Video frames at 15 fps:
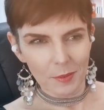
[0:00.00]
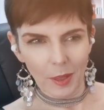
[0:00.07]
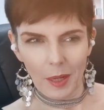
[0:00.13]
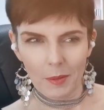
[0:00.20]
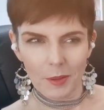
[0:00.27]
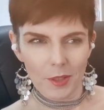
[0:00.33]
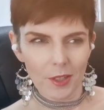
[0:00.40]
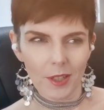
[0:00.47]
why
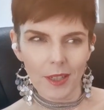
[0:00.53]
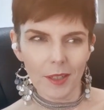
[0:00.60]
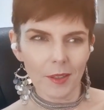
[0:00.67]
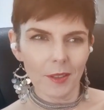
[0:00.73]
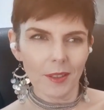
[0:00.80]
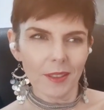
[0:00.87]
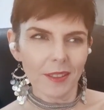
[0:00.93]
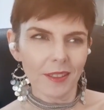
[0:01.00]
was she...
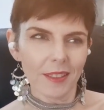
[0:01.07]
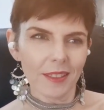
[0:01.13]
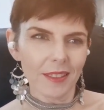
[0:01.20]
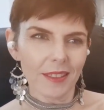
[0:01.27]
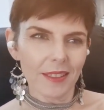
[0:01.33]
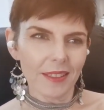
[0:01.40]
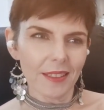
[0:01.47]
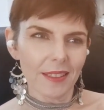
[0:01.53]

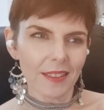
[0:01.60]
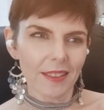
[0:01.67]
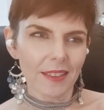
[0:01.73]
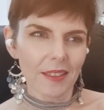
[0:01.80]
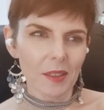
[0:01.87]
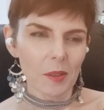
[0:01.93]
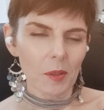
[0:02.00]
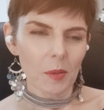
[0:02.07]

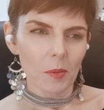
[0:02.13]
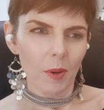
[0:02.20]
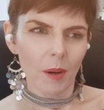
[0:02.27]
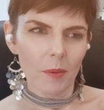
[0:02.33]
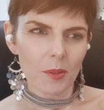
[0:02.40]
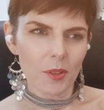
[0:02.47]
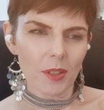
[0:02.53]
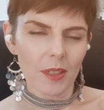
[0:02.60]
Why
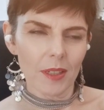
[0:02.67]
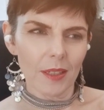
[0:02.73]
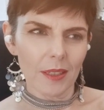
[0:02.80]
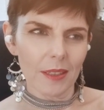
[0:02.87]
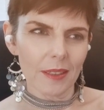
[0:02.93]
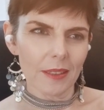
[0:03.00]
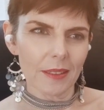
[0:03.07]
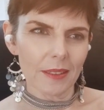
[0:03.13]
was she
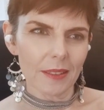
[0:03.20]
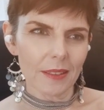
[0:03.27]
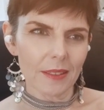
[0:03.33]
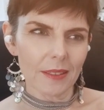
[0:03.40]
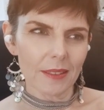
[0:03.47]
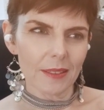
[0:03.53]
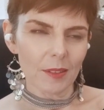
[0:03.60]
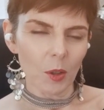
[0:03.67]
uh,
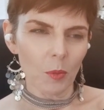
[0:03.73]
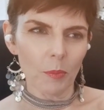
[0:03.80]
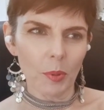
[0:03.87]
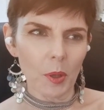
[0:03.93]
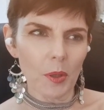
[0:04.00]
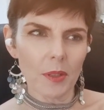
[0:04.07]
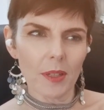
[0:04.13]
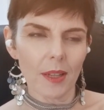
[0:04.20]
all
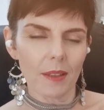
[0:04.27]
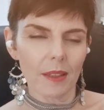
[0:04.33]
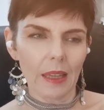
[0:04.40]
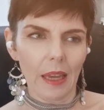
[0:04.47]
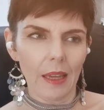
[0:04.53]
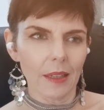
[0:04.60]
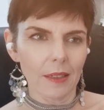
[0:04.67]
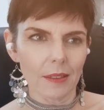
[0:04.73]
burnt at the
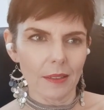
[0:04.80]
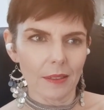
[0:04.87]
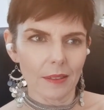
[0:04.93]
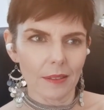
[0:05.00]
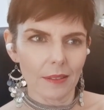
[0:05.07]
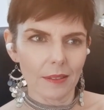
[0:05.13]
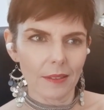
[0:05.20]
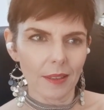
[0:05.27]
end?
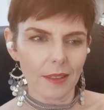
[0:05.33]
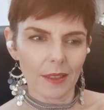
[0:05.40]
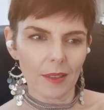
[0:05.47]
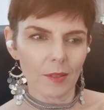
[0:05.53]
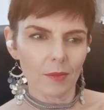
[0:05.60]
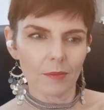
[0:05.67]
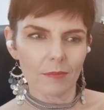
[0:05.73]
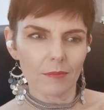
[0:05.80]
That
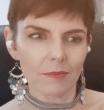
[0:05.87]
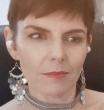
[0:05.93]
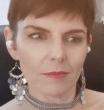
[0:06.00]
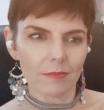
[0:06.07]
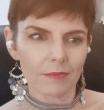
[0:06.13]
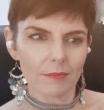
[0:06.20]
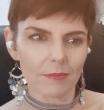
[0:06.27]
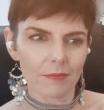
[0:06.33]
didn't...
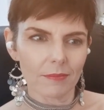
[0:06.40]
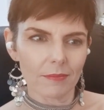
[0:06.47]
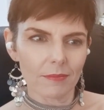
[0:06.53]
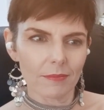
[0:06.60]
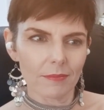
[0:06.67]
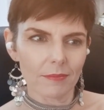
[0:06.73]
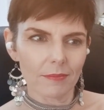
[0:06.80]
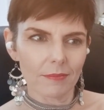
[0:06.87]

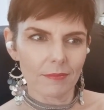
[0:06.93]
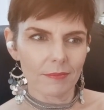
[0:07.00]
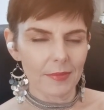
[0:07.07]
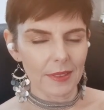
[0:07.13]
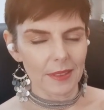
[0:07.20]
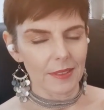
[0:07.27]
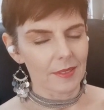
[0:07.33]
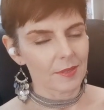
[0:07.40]

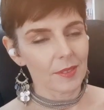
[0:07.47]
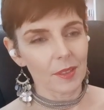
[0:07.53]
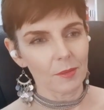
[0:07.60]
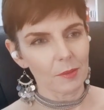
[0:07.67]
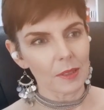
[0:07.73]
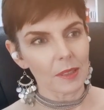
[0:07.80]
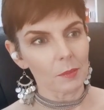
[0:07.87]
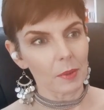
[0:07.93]
No, didn't
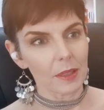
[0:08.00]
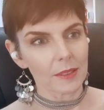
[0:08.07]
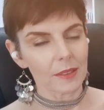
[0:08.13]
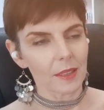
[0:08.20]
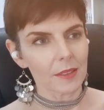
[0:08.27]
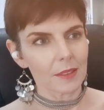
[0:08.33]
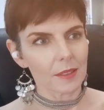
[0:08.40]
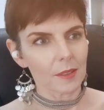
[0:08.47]
really make
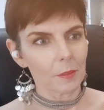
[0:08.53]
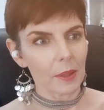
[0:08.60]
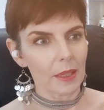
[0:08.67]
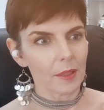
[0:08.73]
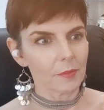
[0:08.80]
sense to me.